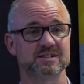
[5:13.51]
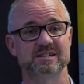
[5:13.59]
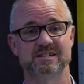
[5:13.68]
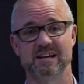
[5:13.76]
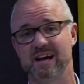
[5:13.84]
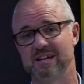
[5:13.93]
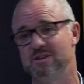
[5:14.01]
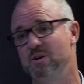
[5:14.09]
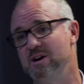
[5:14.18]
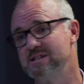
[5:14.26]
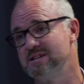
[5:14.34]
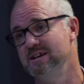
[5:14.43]
She said, hey
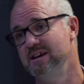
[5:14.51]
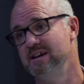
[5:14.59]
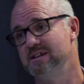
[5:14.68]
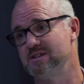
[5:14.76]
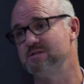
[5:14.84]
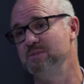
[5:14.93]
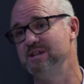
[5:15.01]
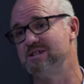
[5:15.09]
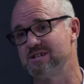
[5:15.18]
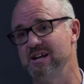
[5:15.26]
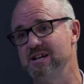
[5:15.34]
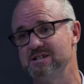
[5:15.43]
guys, there's some
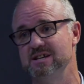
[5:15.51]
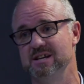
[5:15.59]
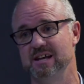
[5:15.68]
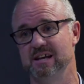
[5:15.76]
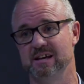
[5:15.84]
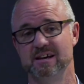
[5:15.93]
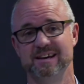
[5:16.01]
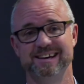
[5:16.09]
legislation here.